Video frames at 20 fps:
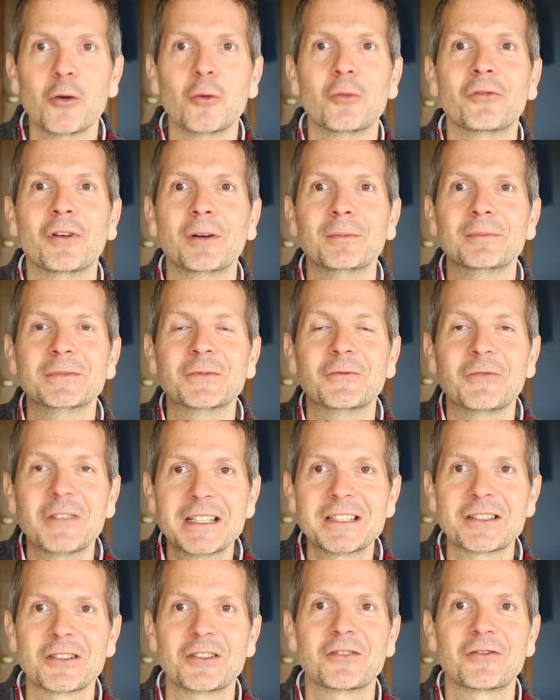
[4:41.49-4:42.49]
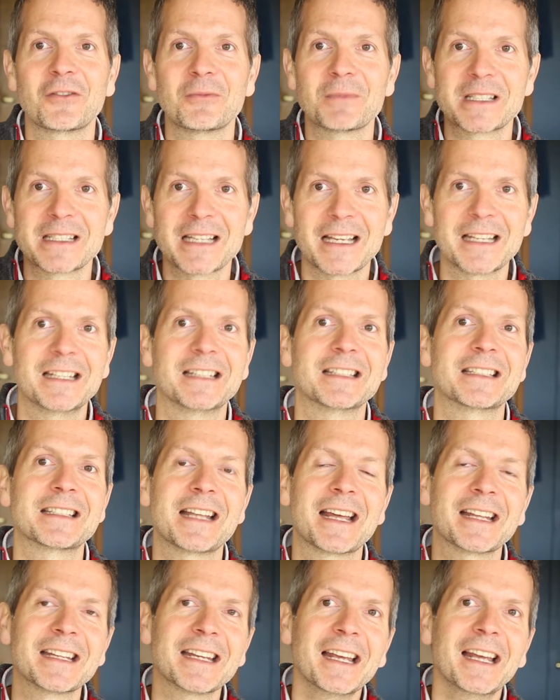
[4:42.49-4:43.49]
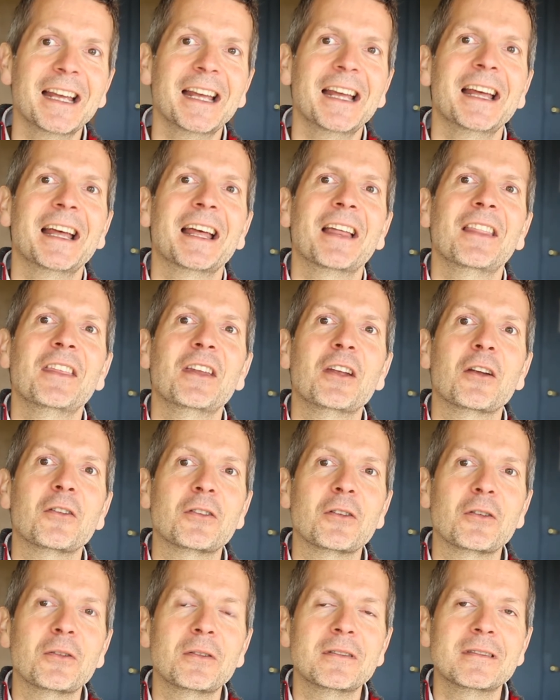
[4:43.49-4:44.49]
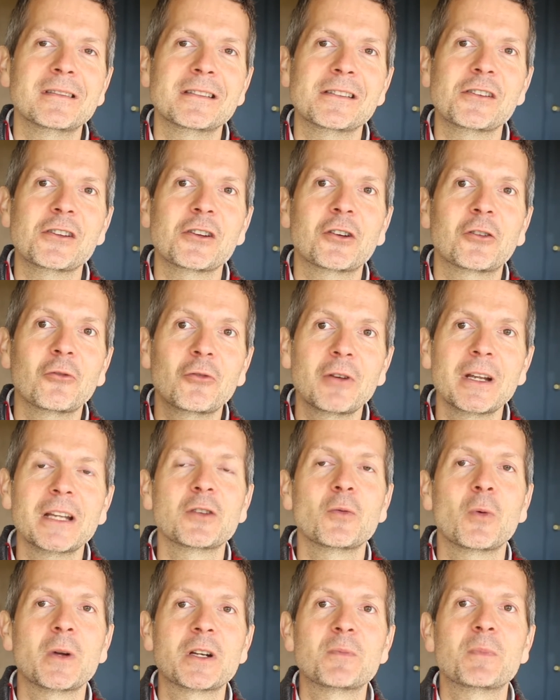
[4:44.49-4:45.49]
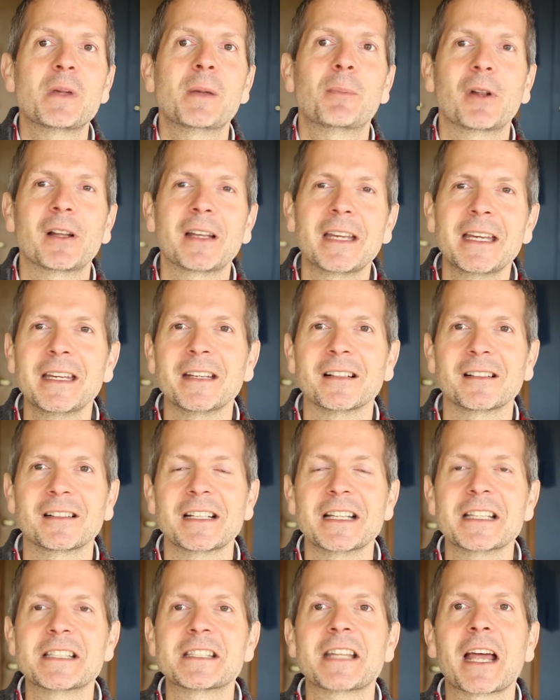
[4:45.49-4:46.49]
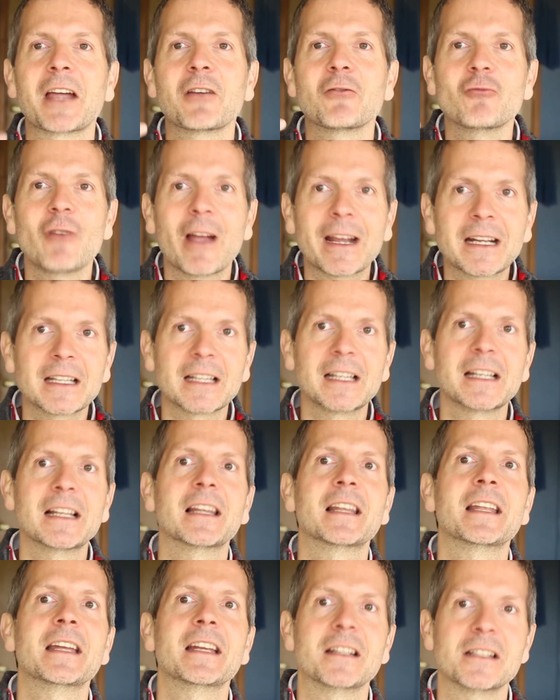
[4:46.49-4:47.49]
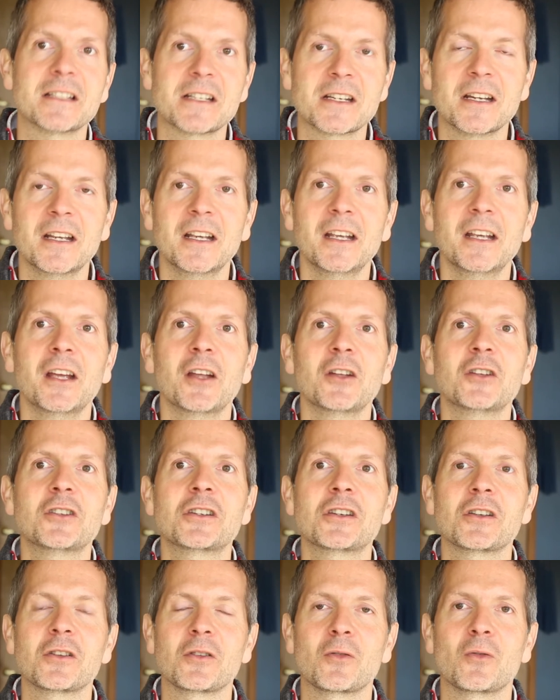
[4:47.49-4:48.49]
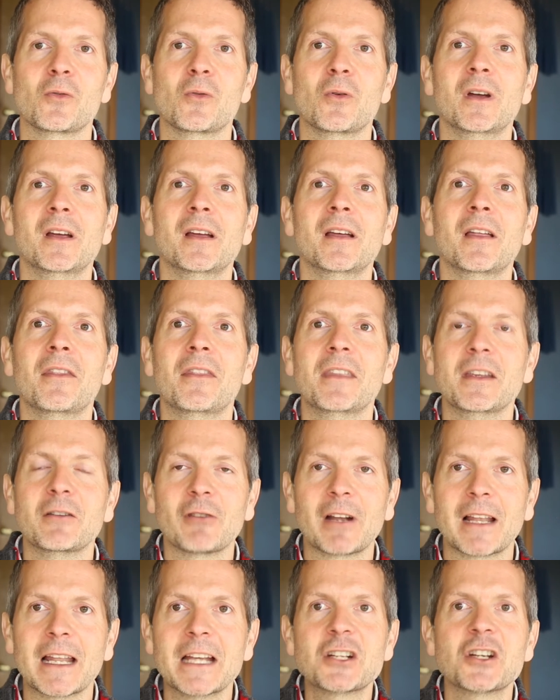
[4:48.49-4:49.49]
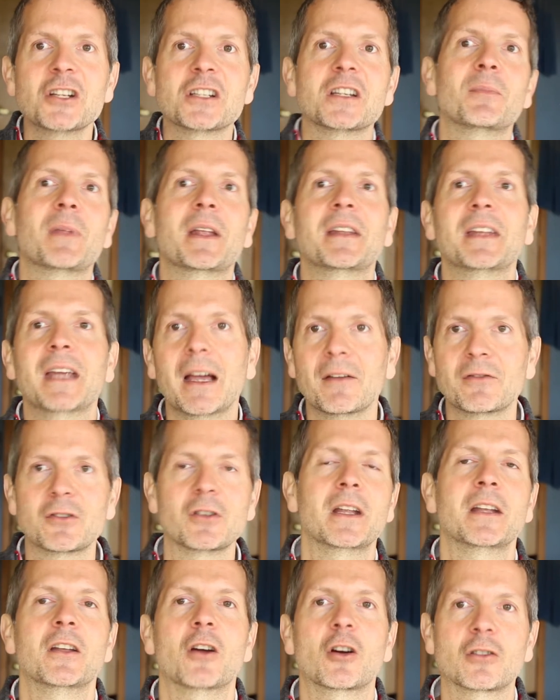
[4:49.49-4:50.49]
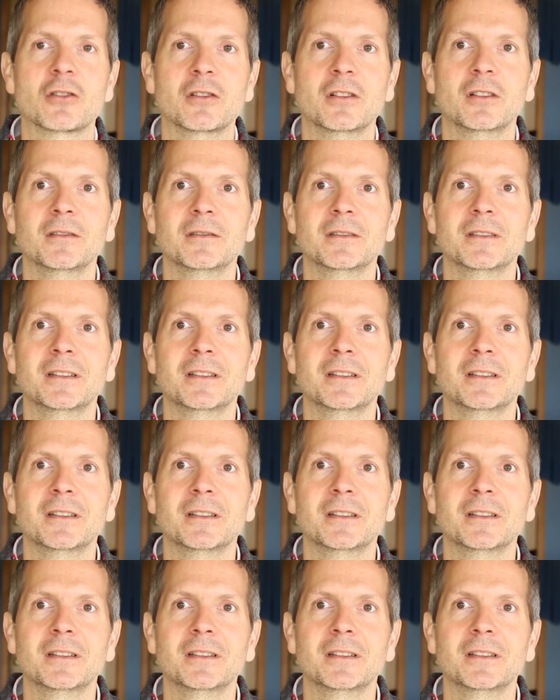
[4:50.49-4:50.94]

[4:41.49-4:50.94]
from research, from science, that, you know, the degree to which people heal is directly linked to the relationship that they have to their doctor,